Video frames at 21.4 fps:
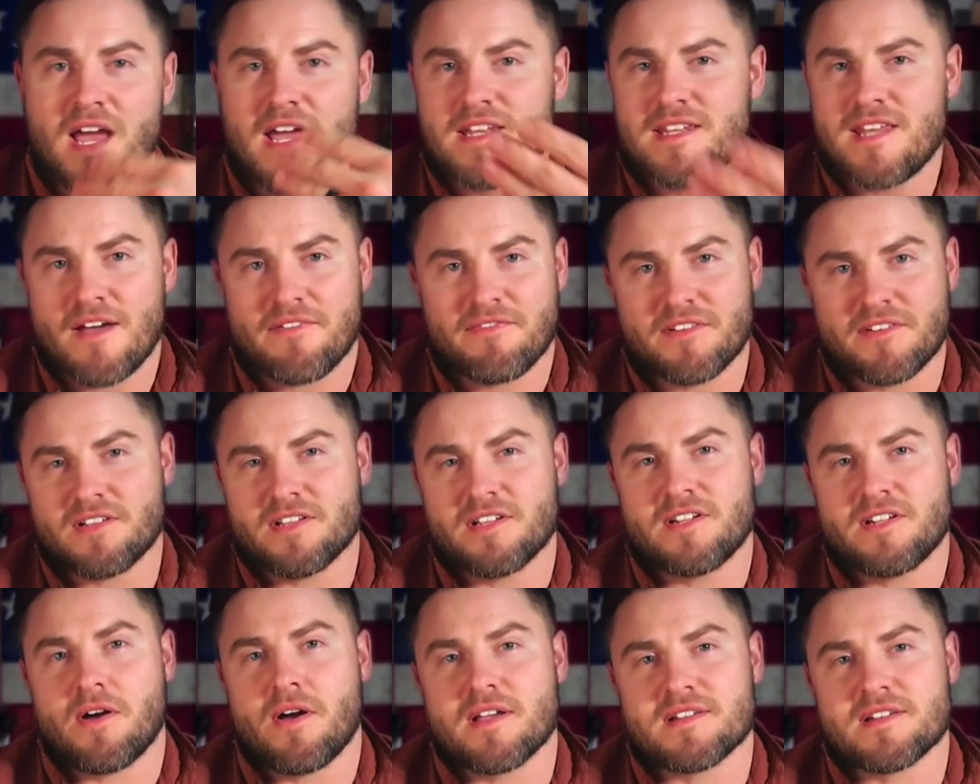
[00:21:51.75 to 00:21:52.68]
Definitely
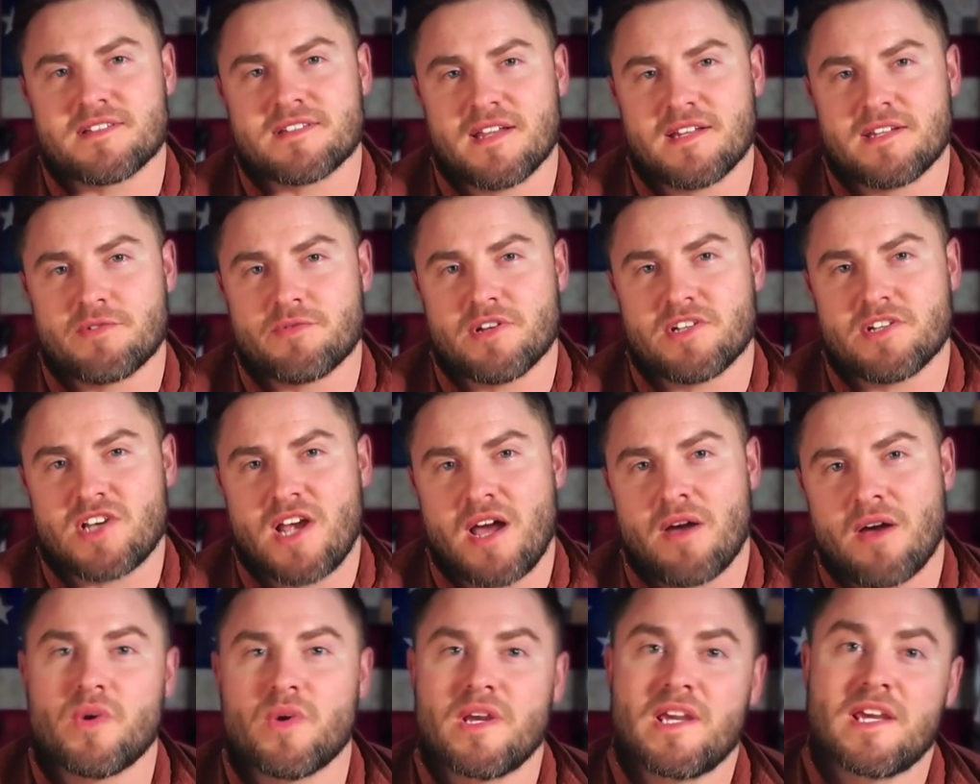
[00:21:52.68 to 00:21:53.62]
don't hesitate to reach out
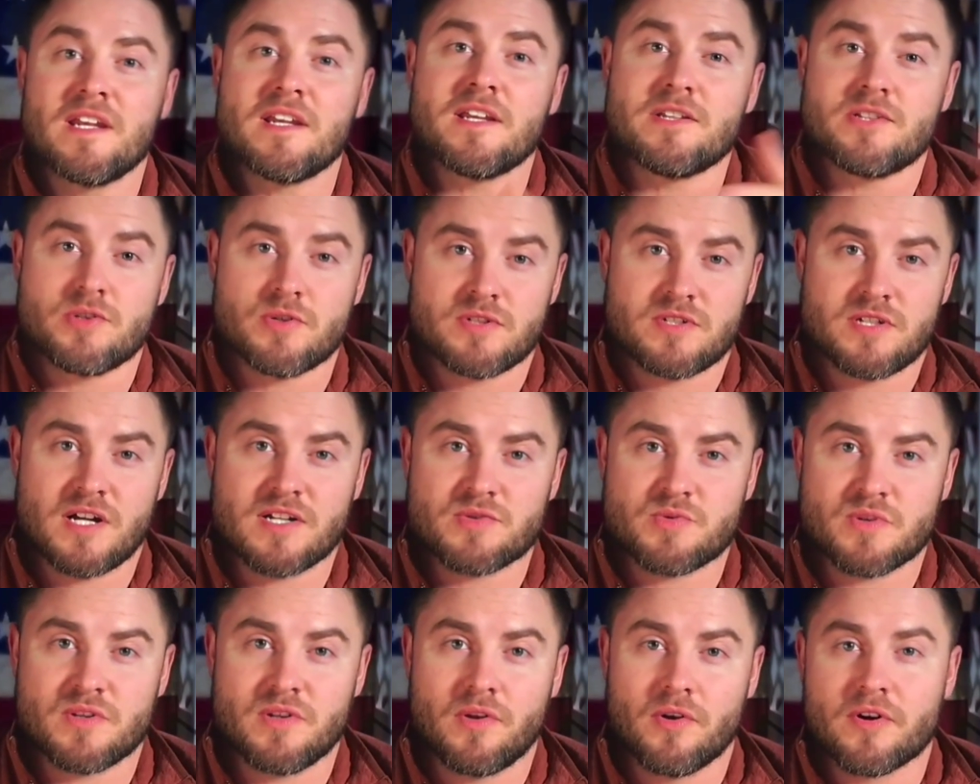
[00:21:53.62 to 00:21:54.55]
and we can get you in touch
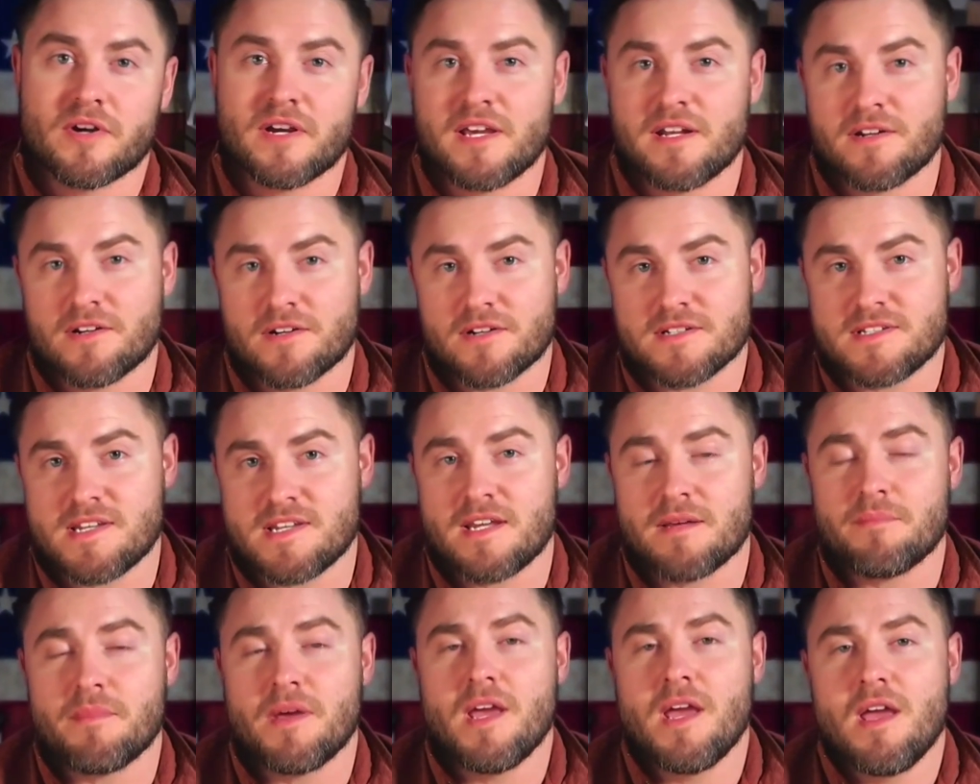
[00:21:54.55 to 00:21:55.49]
with Lori and her
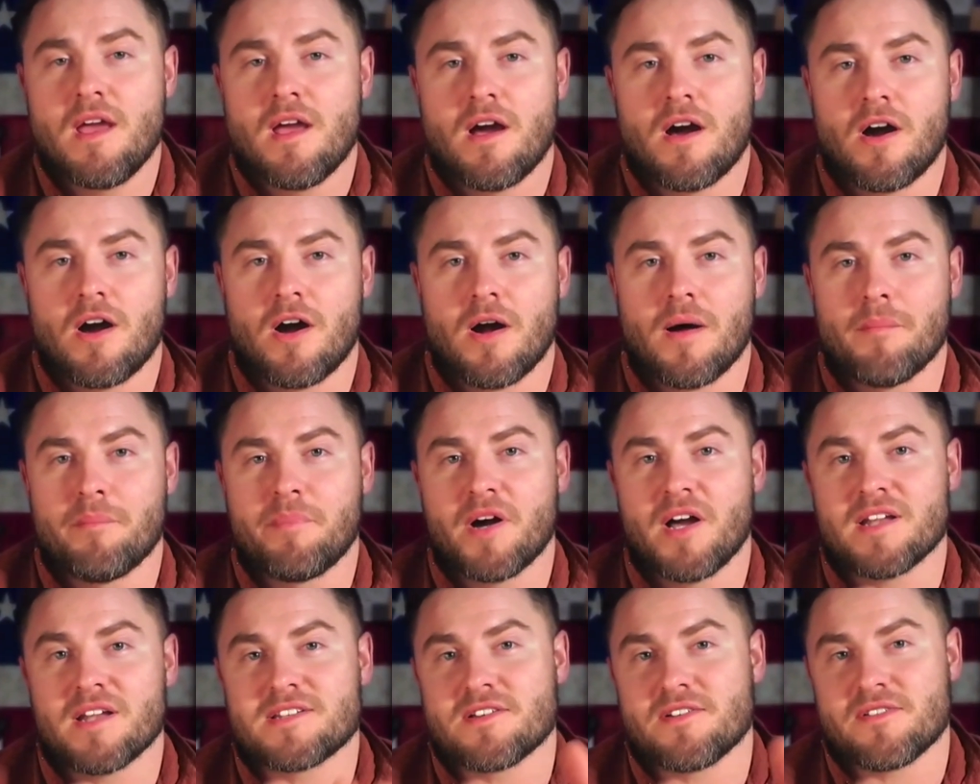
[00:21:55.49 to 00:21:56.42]
team.
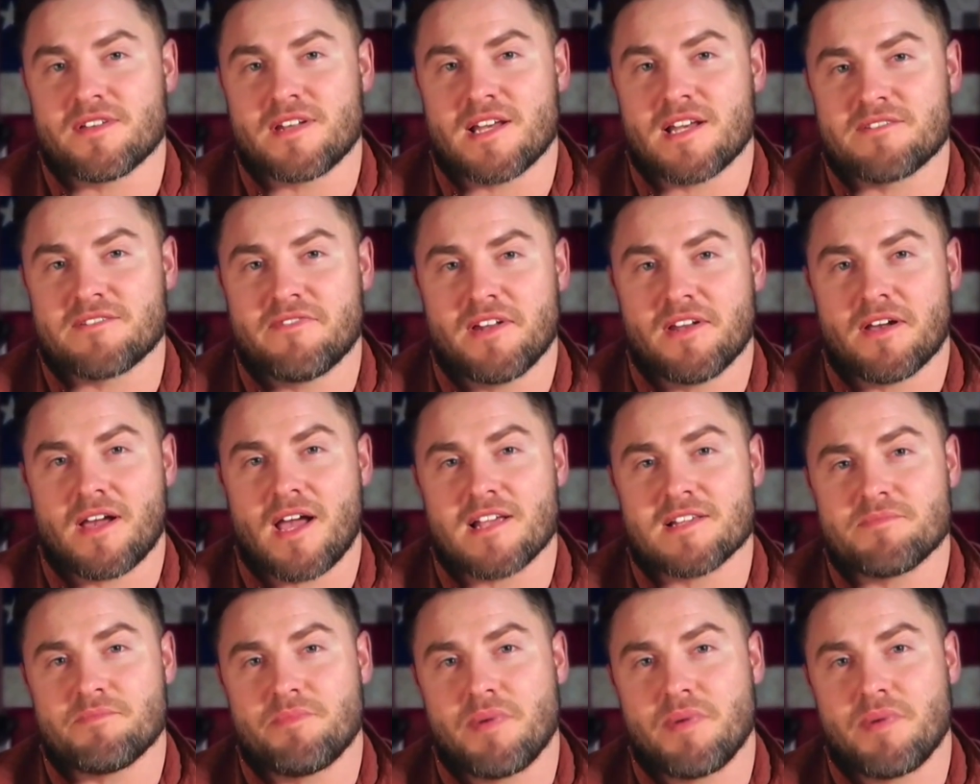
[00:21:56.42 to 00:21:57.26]
But until the next video, guys,